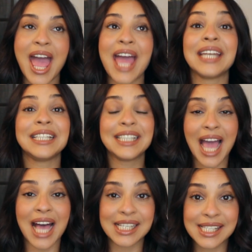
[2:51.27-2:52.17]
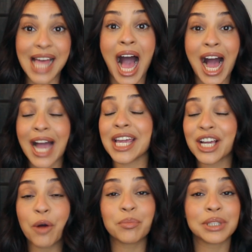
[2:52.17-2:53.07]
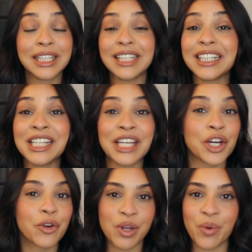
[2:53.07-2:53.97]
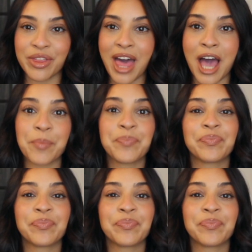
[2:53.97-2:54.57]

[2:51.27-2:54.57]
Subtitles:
And yes, I completely agree with that.